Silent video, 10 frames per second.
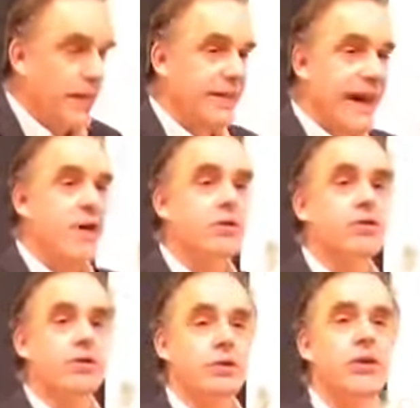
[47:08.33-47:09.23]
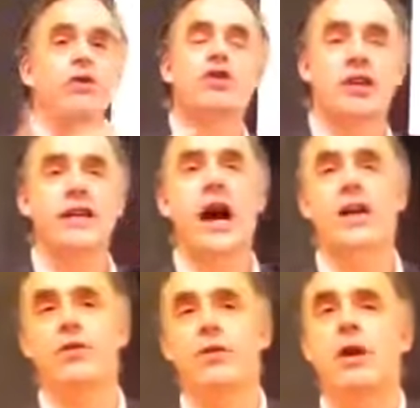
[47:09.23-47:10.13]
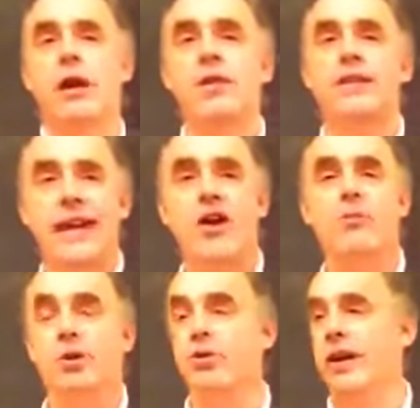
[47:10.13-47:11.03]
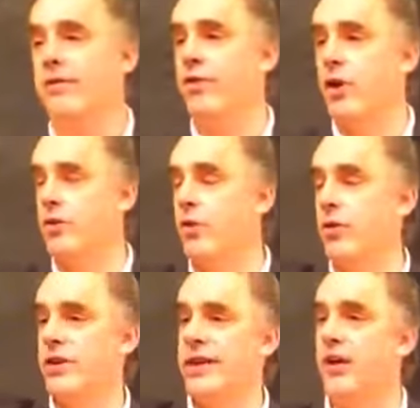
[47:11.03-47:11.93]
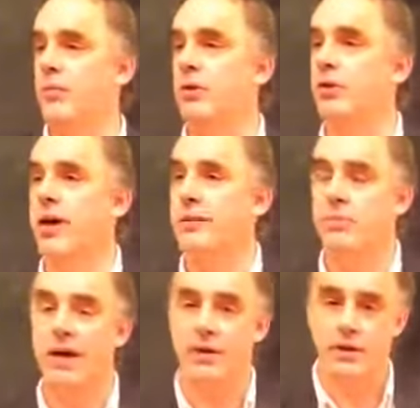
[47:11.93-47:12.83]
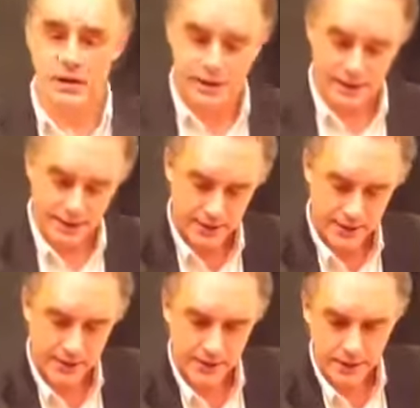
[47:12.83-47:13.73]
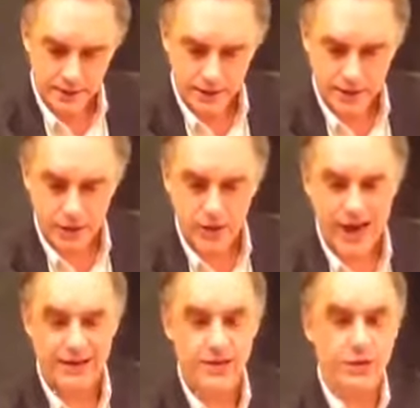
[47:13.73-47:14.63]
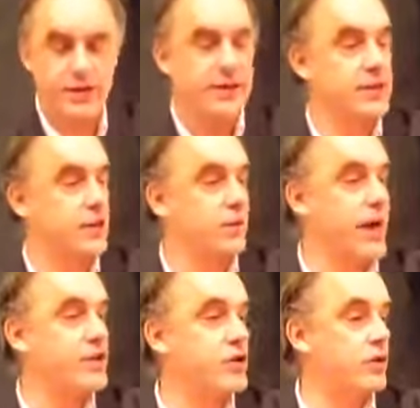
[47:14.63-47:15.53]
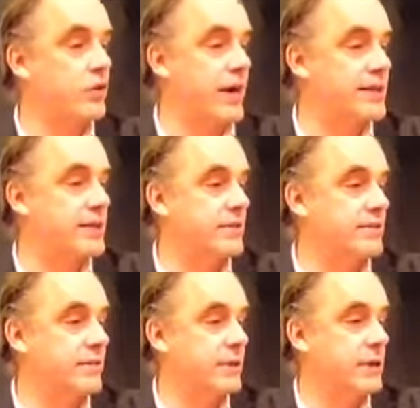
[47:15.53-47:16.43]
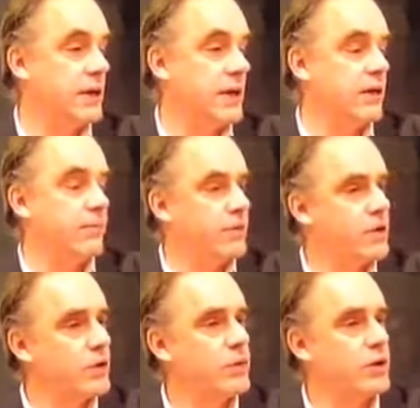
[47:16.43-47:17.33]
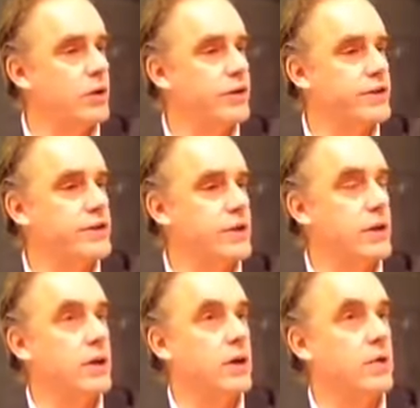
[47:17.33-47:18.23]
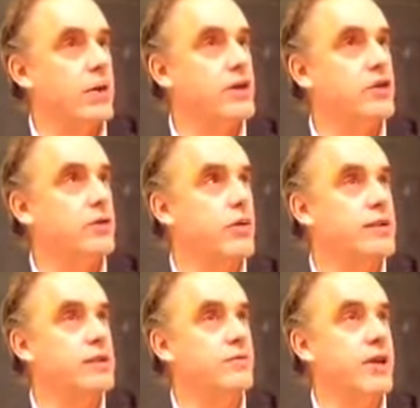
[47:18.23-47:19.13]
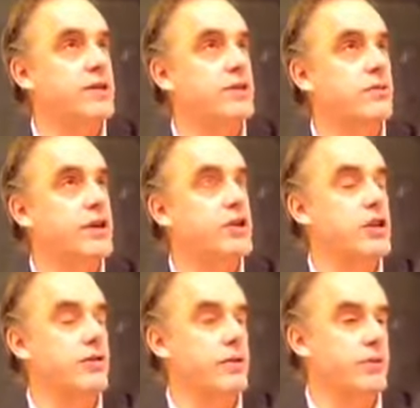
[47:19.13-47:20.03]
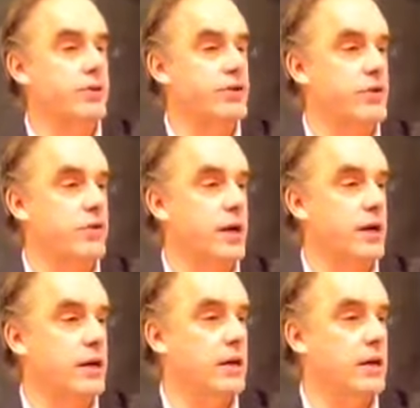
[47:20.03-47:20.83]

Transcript: encounters usually either the terrible great father or the terrible great mother. So, and so this is a retrogressive, Jung would call this retrogressive restoration of the persona.